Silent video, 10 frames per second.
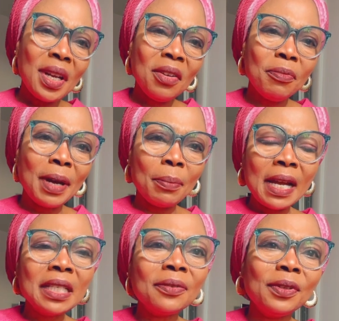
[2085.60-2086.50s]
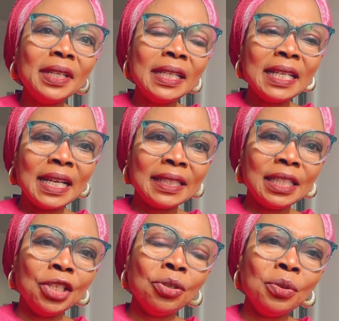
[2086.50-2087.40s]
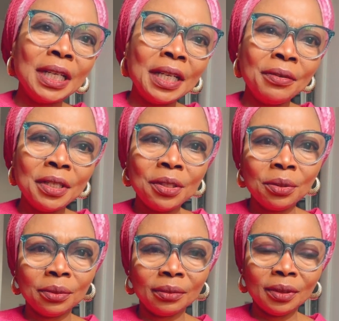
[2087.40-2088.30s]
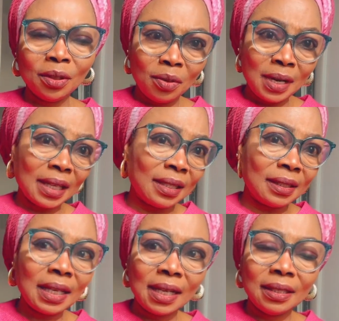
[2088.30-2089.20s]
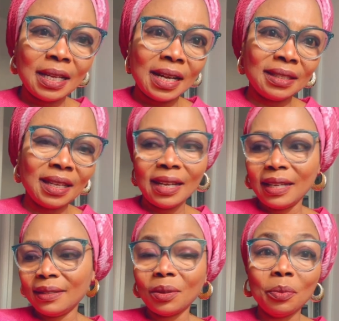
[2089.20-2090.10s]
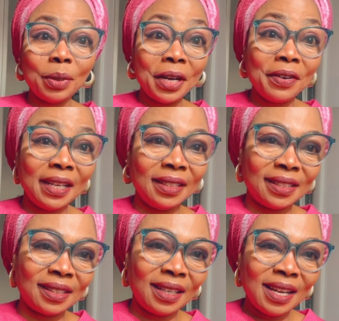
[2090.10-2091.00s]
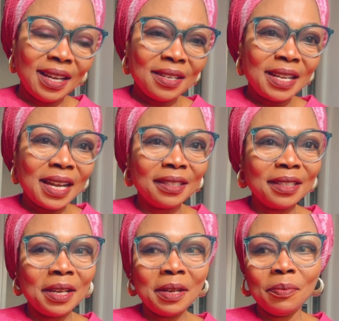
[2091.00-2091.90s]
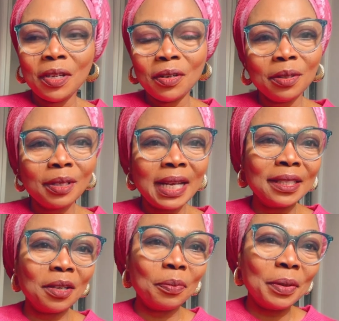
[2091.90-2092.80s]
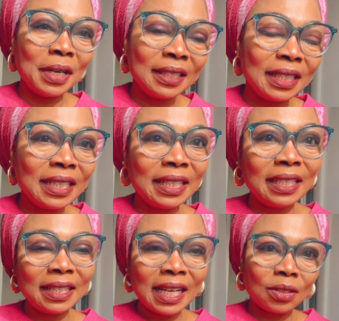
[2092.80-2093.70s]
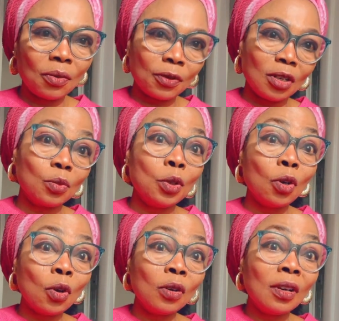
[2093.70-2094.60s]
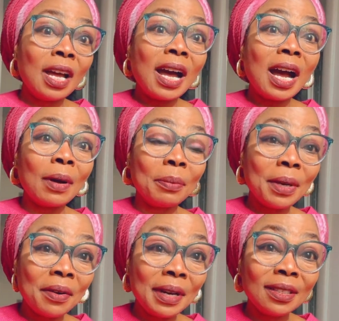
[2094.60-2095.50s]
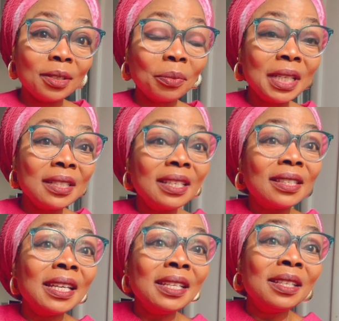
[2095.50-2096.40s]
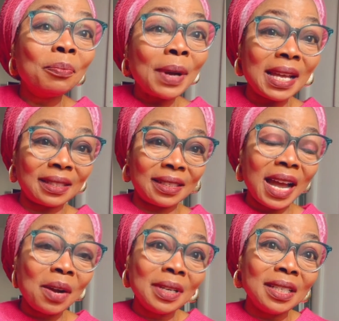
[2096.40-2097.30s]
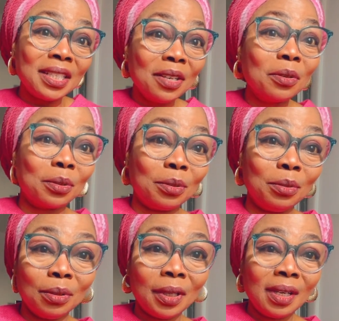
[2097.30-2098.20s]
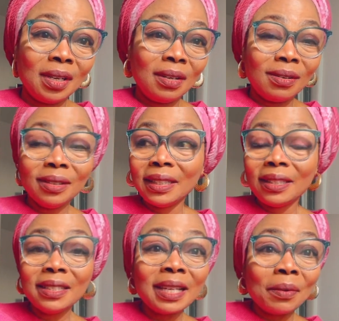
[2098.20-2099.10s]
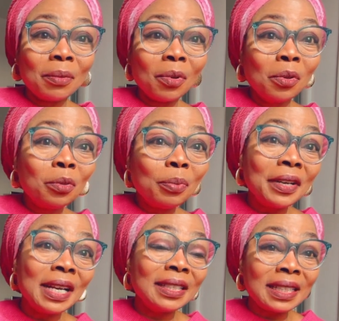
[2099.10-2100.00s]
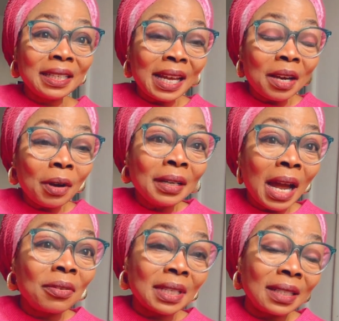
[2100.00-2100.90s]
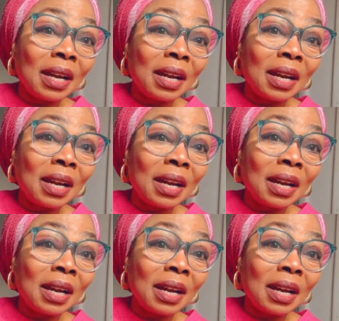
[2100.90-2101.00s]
if Baba is feeling that the new generation, you know, like you said, that some parents, that because you can't say your parents is this, is that. Of course, we know our parents, some things they say in the past, how they chain us to, all the things our old parents in ours, as